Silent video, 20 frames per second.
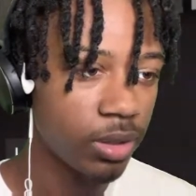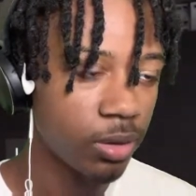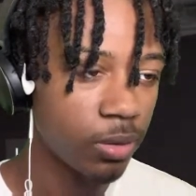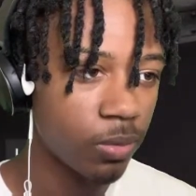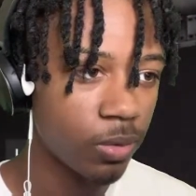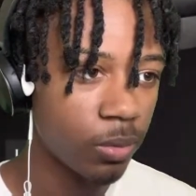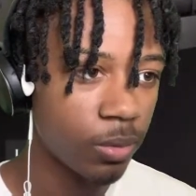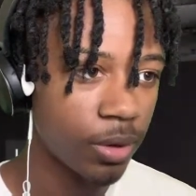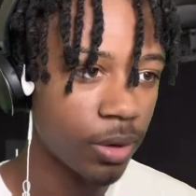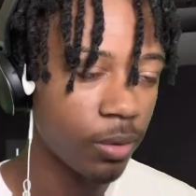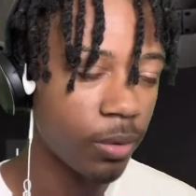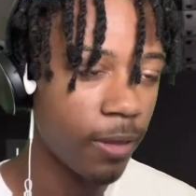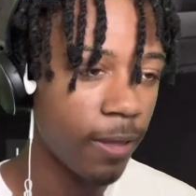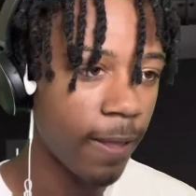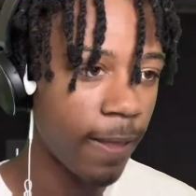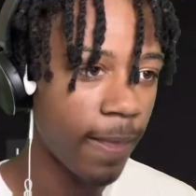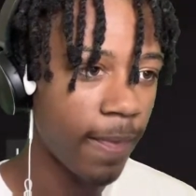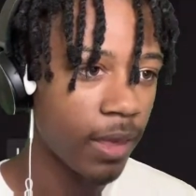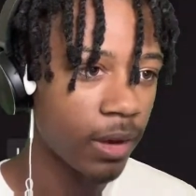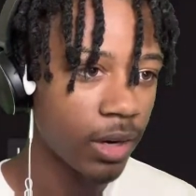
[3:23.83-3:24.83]
careful, bro.
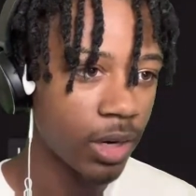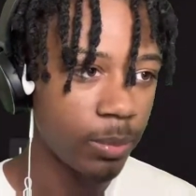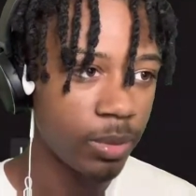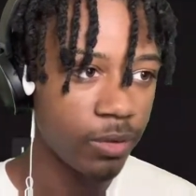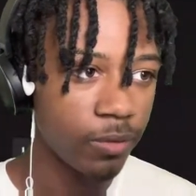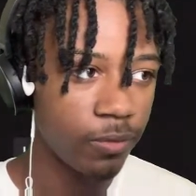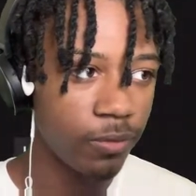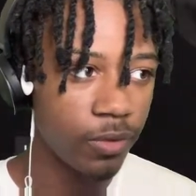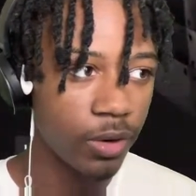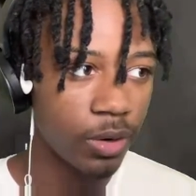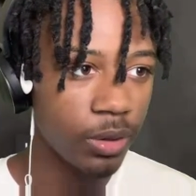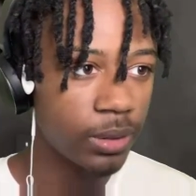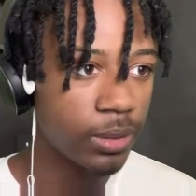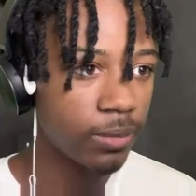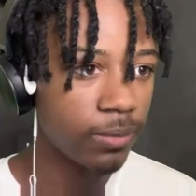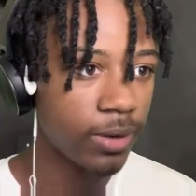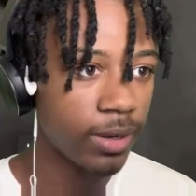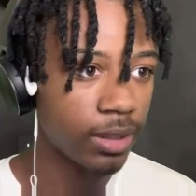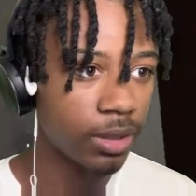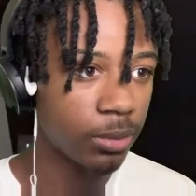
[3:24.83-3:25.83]
Gotta be very
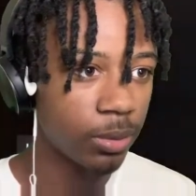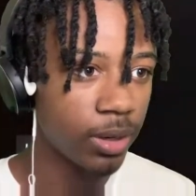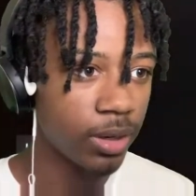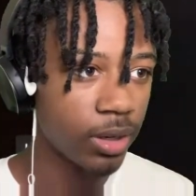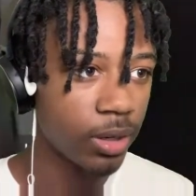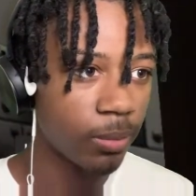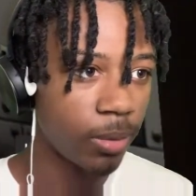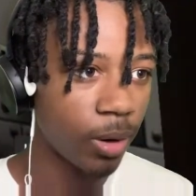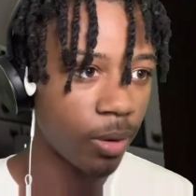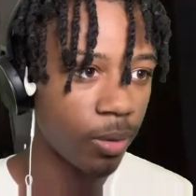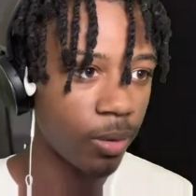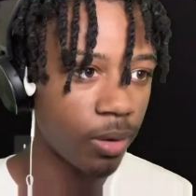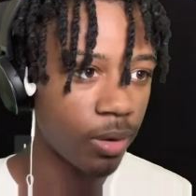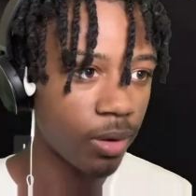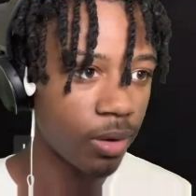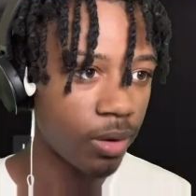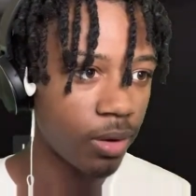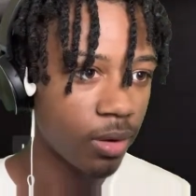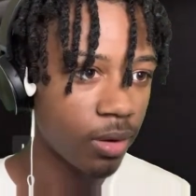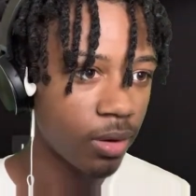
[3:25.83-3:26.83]
surveillant right here, bro.
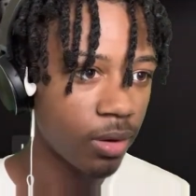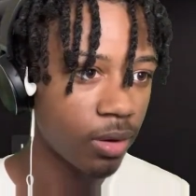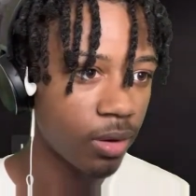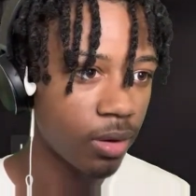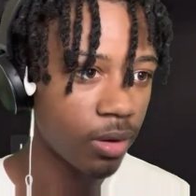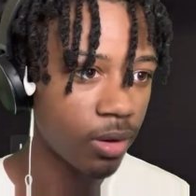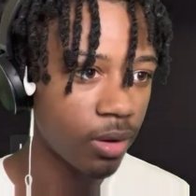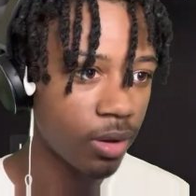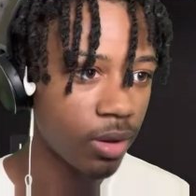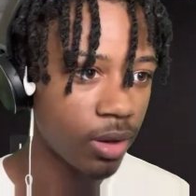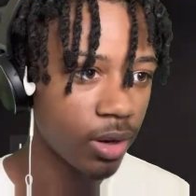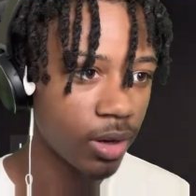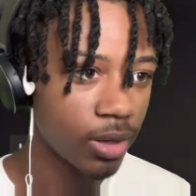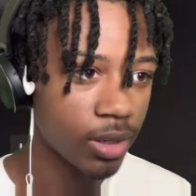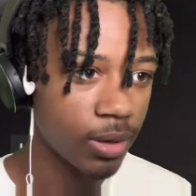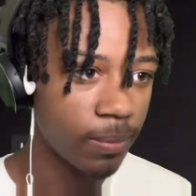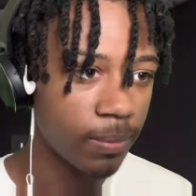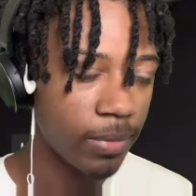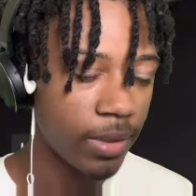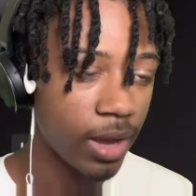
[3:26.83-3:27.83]
Cause
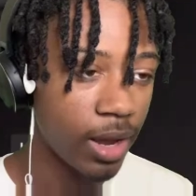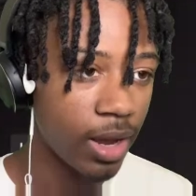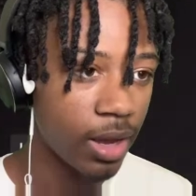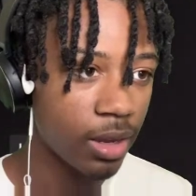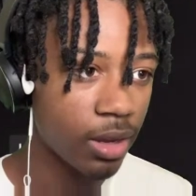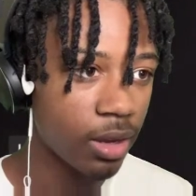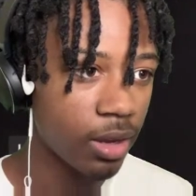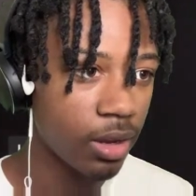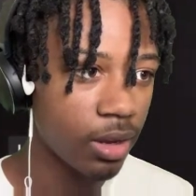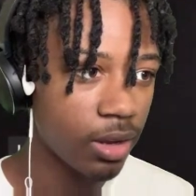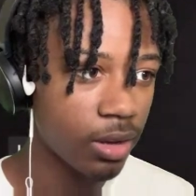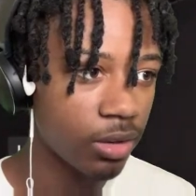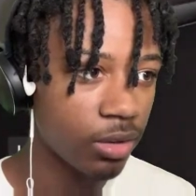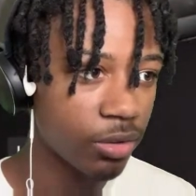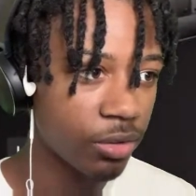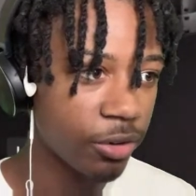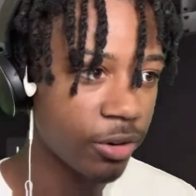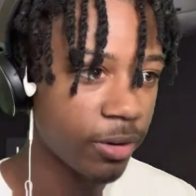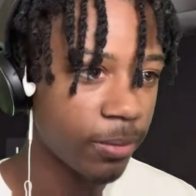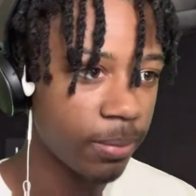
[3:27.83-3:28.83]
I'm not
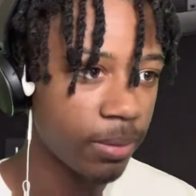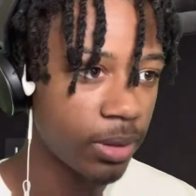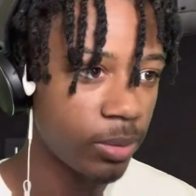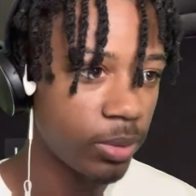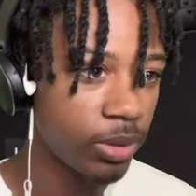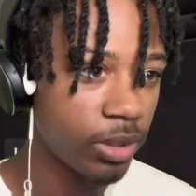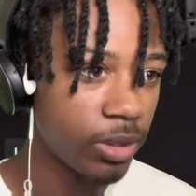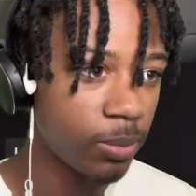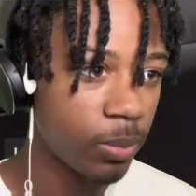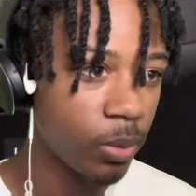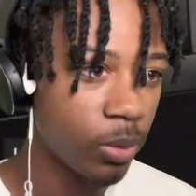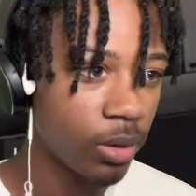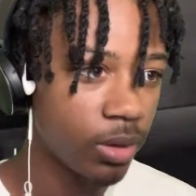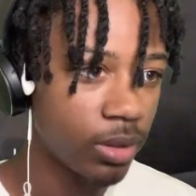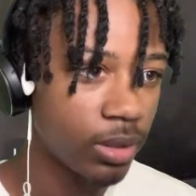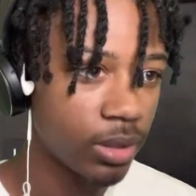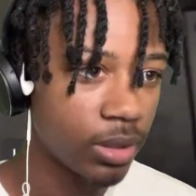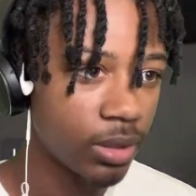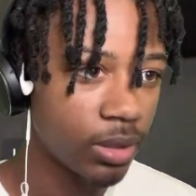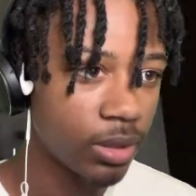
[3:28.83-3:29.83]
trying to play with these boys.